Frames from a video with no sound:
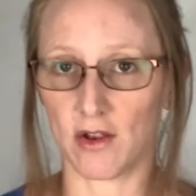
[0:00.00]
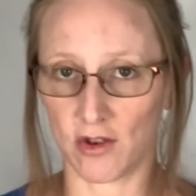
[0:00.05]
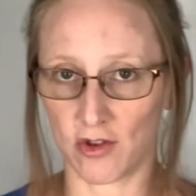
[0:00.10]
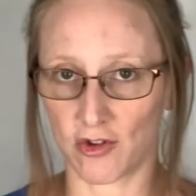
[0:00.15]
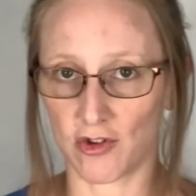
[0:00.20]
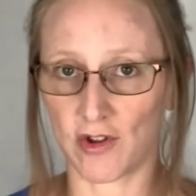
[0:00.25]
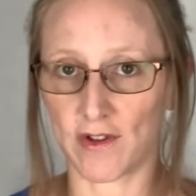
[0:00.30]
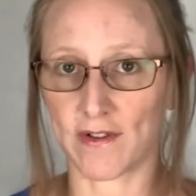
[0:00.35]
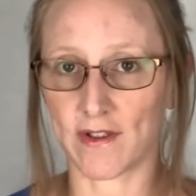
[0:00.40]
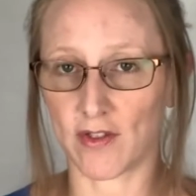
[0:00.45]

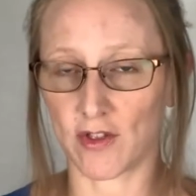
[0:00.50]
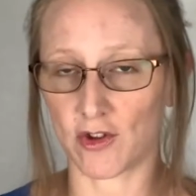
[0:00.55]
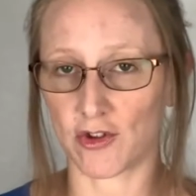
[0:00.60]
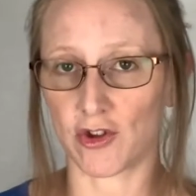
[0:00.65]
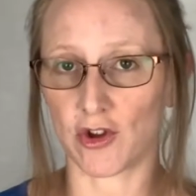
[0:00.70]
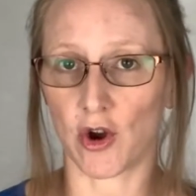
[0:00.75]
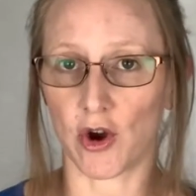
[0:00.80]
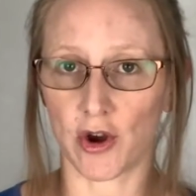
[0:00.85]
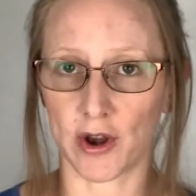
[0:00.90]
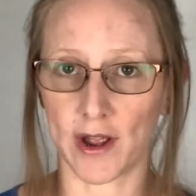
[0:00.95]
she said that
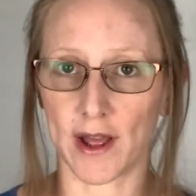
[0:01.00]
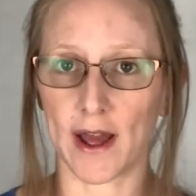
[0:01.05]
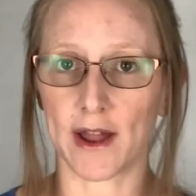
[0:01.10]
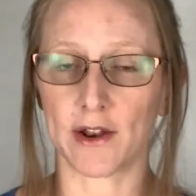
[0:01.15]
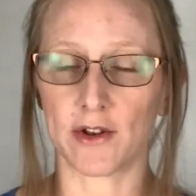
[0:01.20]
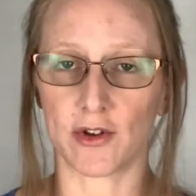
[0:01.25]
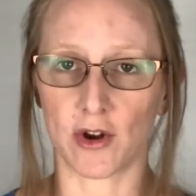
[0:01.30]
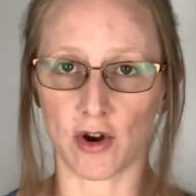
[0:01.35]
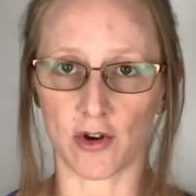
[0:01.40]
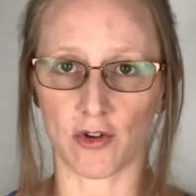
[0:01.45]
she already had a
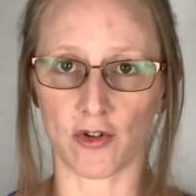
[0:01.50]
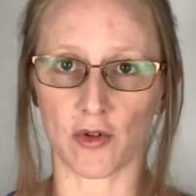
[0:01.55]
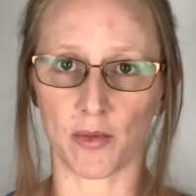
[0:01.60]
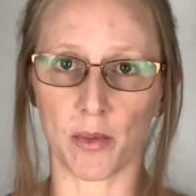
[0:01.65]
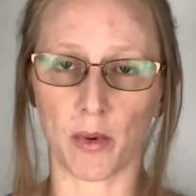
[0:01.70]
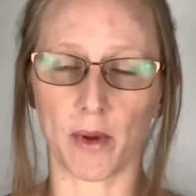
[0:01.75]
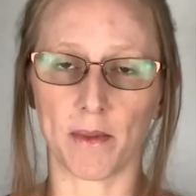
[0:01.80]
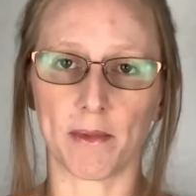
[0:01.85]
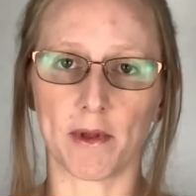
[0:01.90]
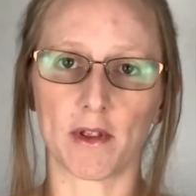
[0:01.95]
doctor's
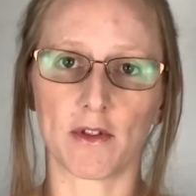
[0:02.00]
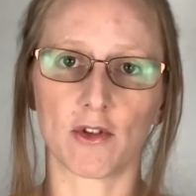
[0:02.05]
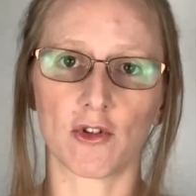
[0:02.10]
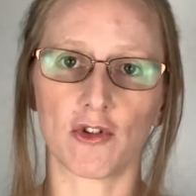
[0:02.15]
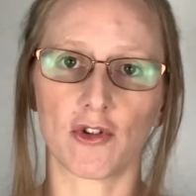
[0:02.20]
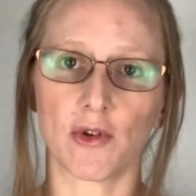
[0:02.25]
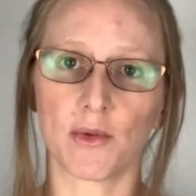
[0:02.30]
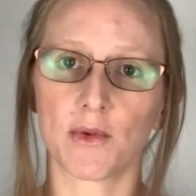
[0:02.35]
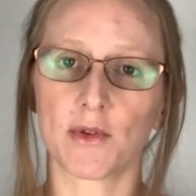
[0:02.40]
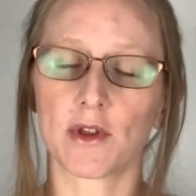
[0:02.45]
appointment. So
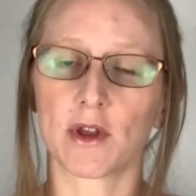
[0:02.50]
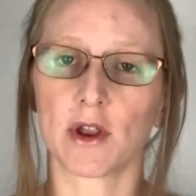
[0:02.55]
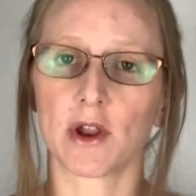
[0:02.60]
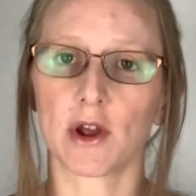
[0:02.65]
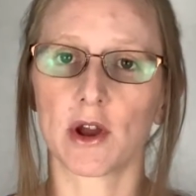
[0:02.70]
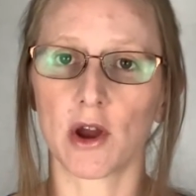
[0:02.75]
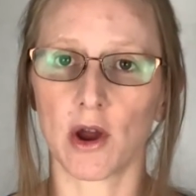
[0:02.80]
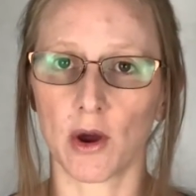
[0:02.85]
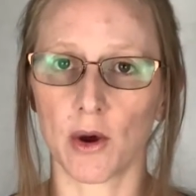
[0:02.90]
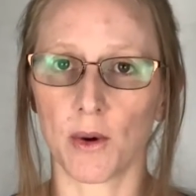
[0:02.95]
she was going
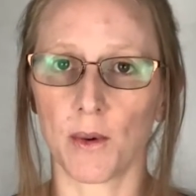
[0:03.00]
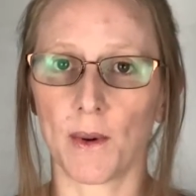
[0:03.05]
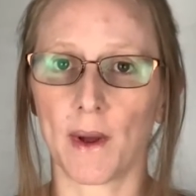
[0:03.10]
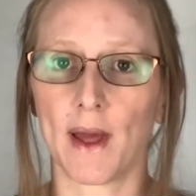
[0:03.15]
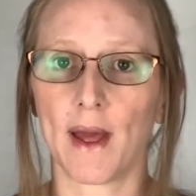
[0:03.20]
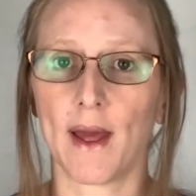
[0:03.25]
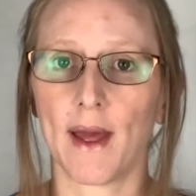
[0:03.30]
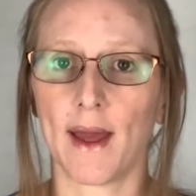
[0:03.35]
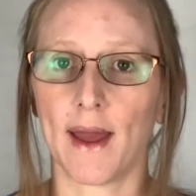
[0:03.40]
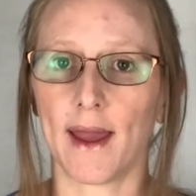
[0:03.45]
to go
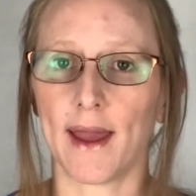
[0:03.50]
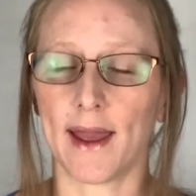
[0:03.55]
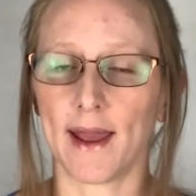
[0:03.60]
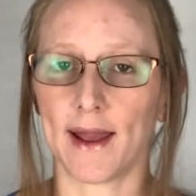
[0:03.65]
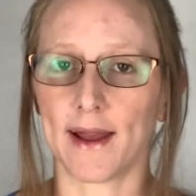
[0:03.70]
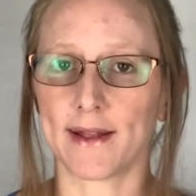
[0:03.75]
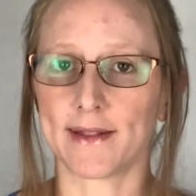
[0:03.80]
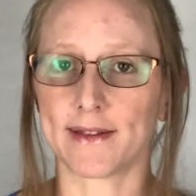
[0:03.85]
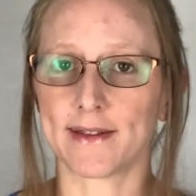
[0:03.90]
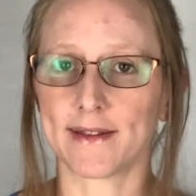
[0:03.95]

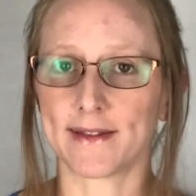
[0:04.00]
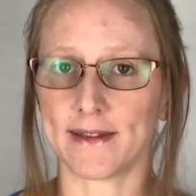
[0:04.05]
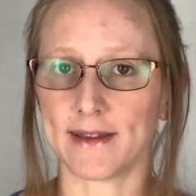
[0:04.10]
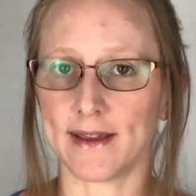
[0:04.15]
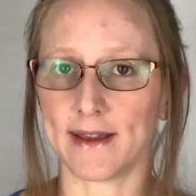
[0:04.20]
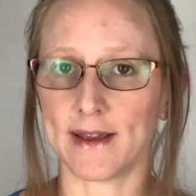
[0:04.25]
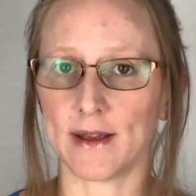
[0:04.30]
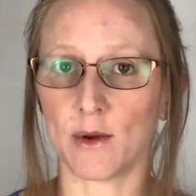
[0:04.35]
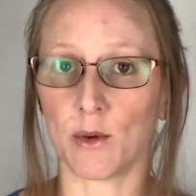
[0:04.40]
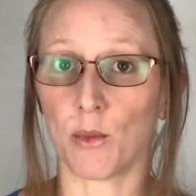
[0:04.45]
and
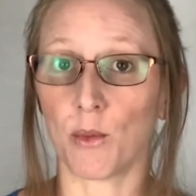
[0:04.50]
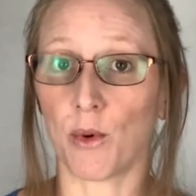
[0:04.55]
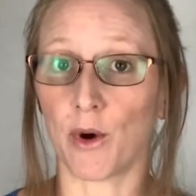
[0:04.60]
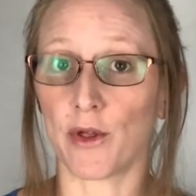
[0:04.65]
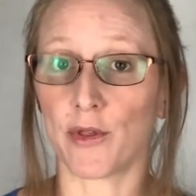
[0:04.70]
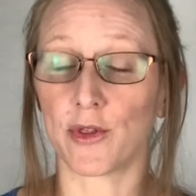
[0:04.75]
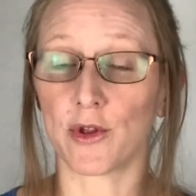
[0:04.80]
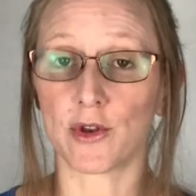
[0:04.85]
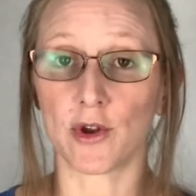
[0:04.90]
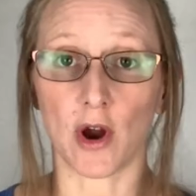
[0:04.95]
see
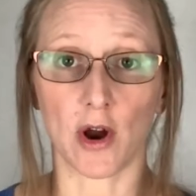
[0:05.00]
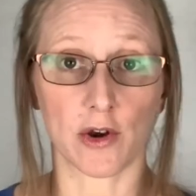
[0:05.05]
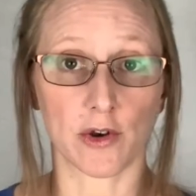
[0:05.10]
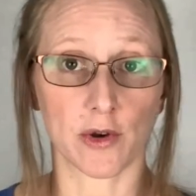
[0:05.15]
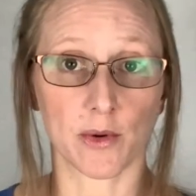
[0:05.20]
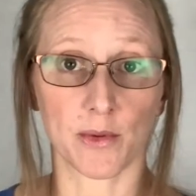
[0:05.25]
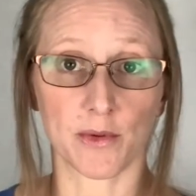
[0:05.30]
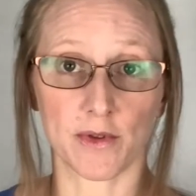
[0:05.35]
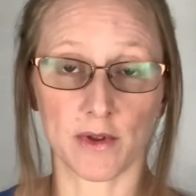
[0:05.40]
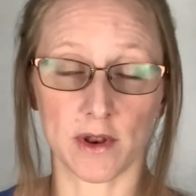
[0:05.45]
what the
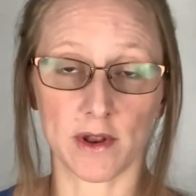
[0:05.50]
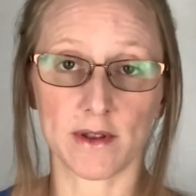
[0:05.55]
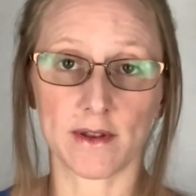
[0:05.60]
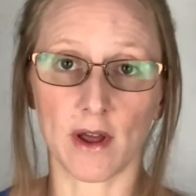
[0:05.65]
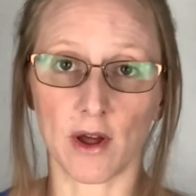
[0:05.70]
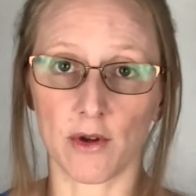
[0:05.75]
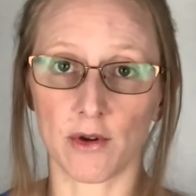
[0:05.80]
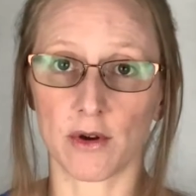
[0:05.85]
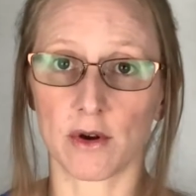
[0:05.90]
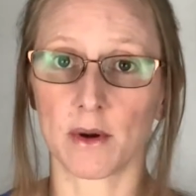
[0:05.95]
doctor was going to
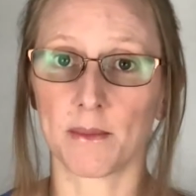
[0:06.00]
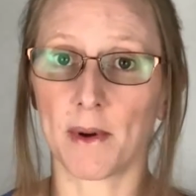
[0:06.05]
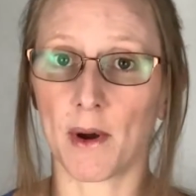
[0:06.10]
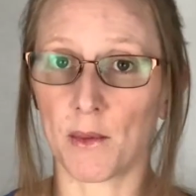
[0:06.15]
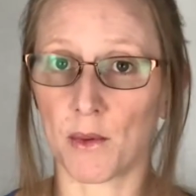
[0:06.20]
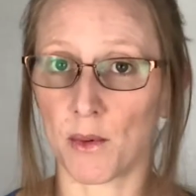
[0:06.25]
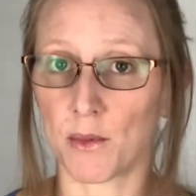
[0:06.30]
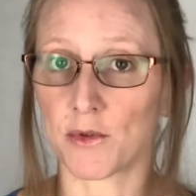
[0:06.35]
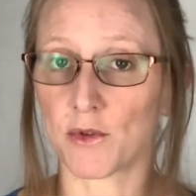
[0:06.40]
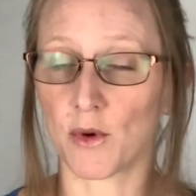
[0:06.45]
tell her about
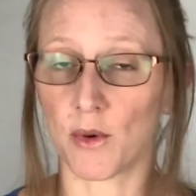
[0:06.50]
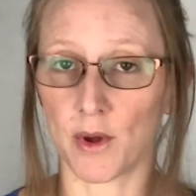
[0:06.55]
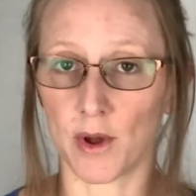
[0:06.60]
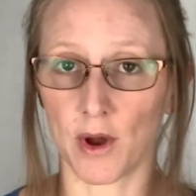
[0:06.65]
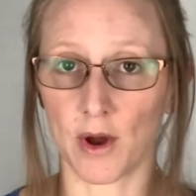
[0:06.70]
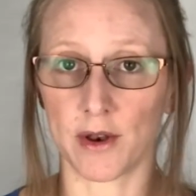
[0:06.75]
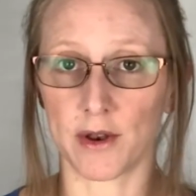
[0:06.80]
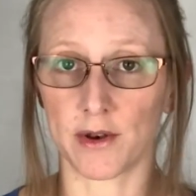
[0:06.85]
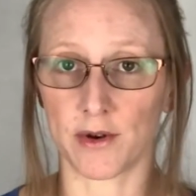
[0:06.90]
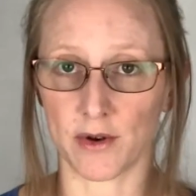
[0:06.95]
what was going
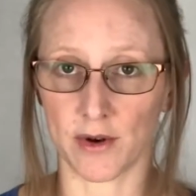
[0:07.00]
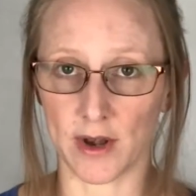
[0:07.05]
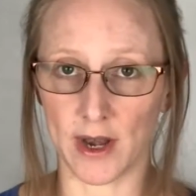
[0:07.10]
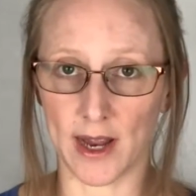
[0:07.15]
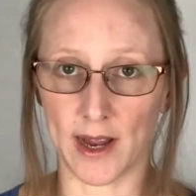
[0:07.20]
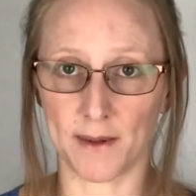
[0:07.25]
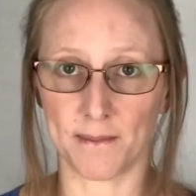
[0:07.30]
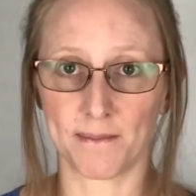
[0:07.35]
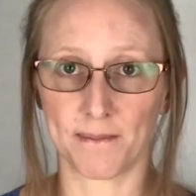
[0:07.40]
on in her knee.